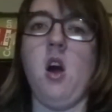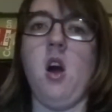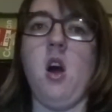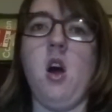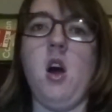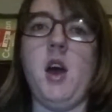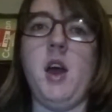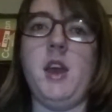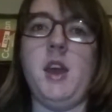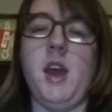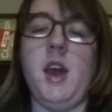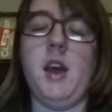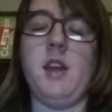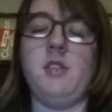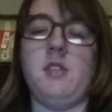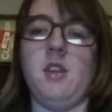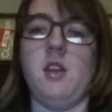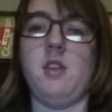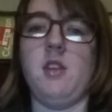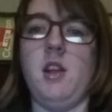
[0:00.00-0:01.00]
I
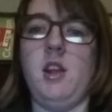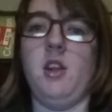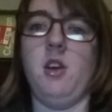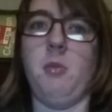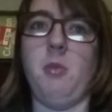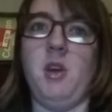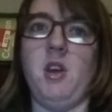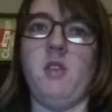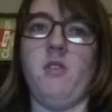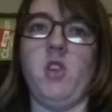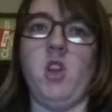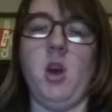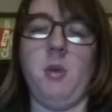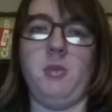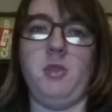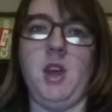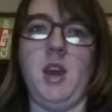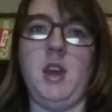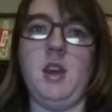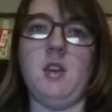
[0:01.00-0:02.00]
had done a little bit of an
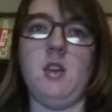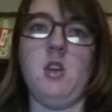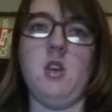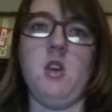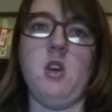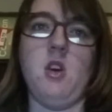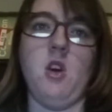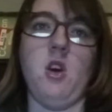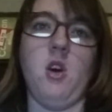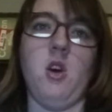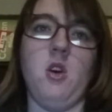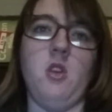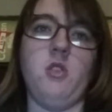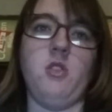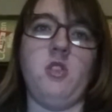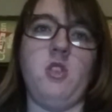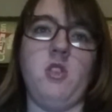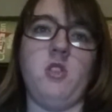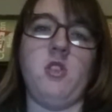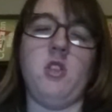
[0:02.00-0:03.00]
update on
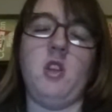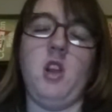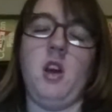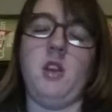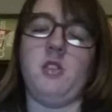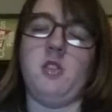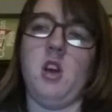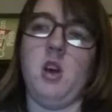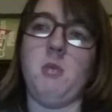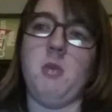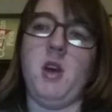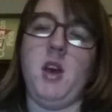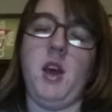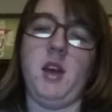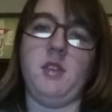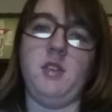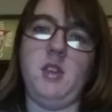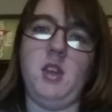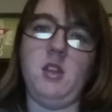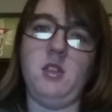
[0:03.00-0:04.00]
since the last time I
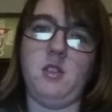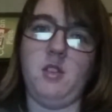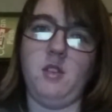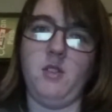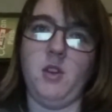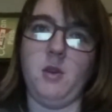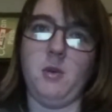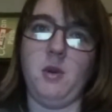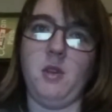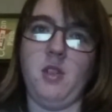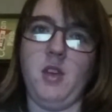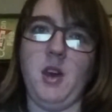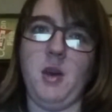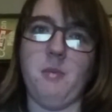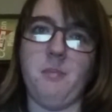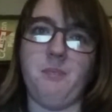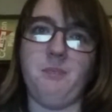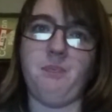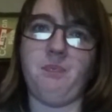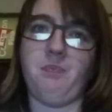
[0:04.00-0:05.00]
had an interview with
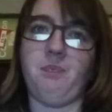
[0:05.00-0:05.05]
him.